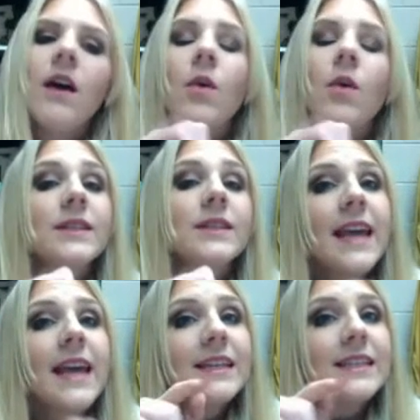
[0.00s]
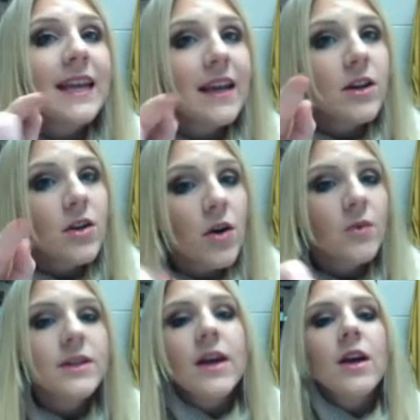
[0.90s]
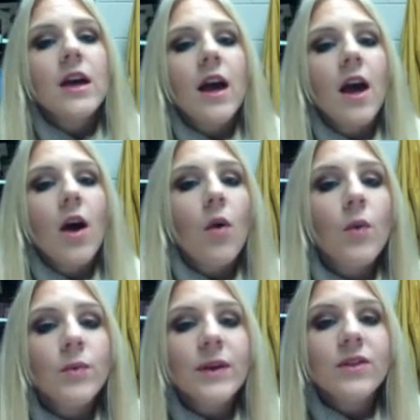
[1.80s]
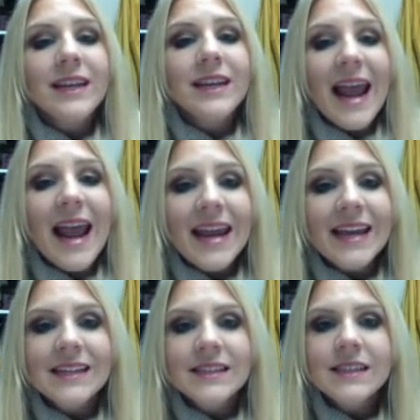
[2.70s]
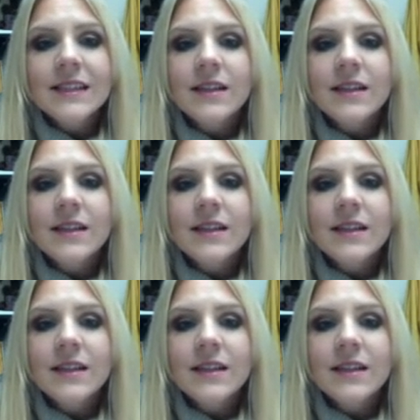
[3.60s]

Once again, take a note, when we look at and,